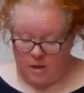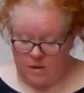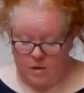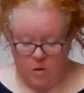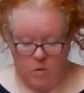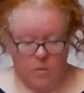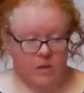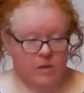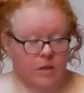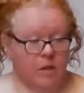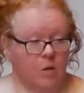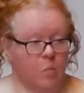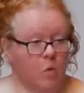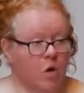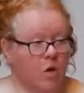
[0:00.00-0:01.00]
As I always say,
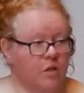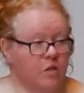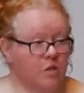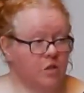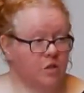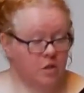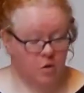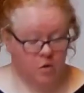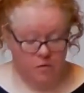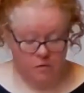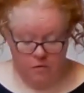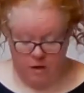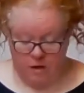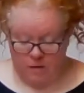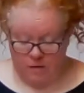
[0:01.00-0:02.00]
the words are just an
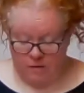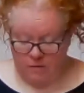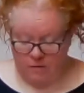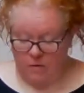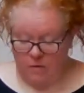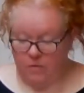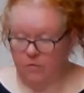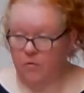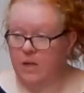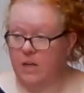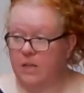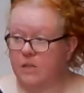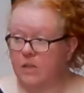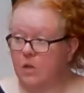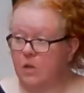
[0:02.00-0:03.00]
offering. Feel
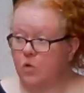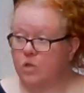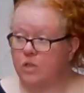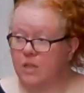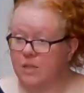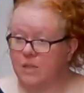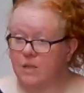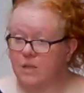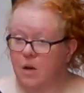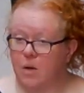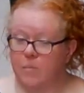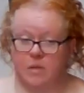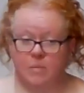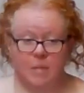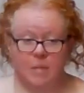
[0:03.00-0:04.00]
free to use this
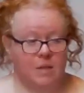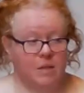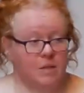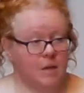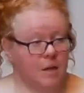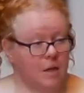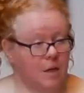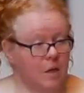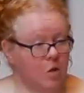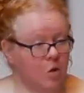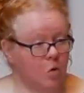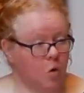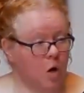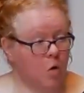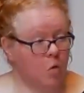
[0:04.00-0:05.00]
time to meditate in
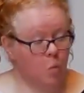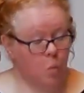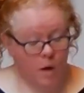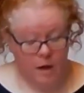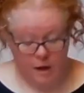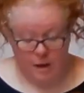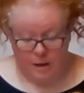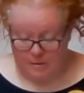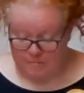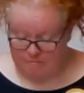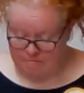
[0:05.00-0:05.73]
your own way.